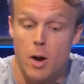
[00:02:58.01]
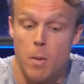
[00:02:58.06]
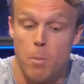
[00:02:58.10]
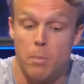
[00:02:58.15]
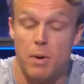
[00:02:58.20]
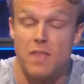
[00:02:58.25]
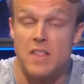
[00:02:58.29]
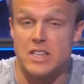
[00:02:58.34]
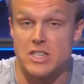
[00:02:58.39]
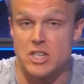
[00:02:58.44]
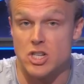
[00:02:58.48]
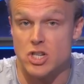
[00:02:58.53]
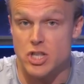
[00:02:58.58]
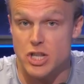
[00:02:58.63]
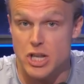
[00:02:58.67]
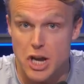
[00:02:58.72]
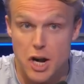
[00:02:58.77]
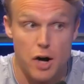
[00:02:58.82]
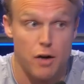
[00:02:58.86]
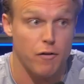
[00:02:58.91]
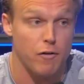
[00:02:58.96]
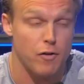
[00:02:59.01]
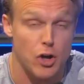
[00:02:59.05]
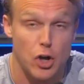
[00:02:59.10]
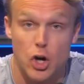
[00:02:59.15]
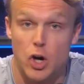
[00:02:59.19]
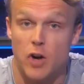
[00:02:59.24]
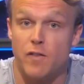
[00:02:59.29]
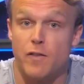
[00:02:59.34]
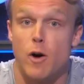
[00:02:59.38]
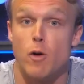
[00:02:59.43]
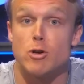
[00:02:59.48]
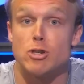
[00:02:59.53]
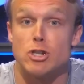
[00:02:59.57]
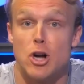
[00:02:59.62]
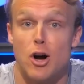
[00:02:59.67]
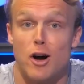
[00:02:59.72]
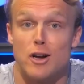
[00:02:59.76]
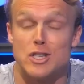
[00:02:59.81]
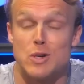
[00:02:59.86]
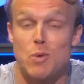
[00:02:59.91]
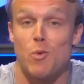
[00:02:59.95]
But this is the year for the good folks in
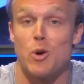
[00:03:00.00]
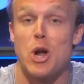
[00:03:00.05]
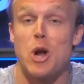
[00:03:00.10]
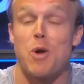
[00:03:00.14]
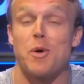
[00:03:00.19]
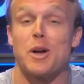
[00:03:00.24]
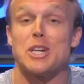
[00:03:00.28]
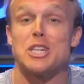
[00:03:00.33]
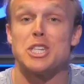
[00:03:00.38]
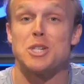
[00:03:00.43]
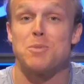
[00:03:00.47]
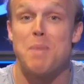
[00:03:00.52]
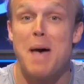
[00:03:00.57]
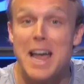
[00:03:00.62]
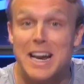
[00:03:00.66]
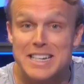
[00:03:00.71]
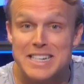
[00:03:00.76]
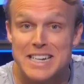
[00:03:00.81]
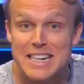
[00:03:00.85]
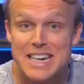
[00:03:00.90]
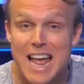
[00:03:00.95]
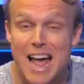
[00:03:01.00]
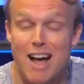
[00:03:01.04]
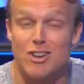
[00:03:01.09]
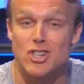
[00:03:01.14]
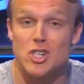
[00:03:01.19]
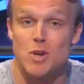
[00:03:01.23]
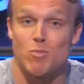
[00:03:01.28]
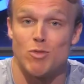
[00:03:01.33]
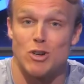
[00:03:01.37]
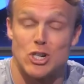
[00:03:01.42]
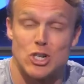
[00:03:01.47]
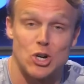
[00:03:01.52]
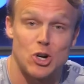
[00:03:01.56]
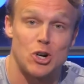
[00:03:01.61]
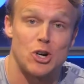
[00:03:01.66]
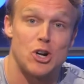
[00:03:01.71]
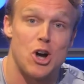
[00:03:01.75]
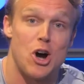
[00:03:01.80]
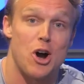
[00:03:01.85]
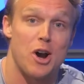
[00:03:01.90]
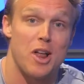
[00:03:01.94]
Austin where you're expecting now some
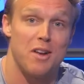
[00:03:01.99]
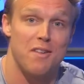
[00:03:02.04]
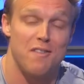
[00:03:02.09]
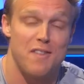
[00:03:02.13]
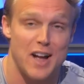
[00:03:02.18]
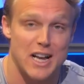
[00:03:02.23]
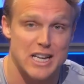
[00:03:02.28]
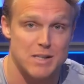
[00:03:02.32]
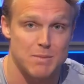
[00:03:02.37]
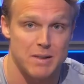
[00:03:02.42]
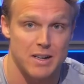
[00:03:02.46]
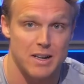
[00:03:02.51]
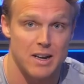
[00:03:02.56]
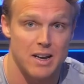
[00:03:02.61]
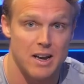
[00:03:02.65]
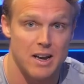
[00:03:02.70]
return on investment.